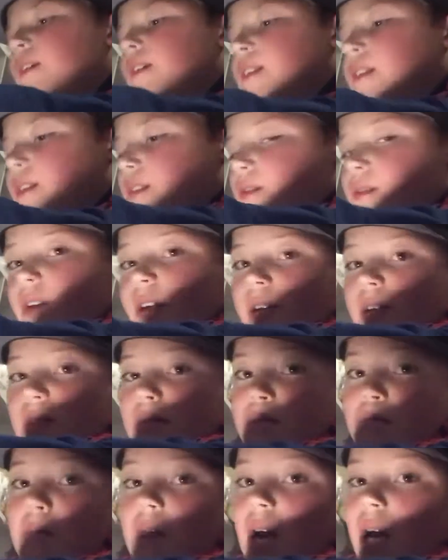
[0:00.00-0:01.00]
So there's
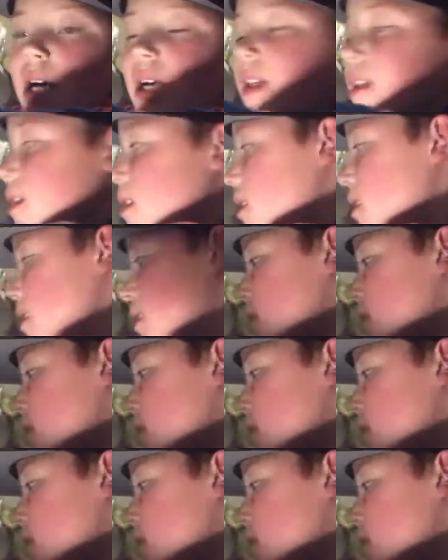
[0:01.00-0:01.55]
Buzz.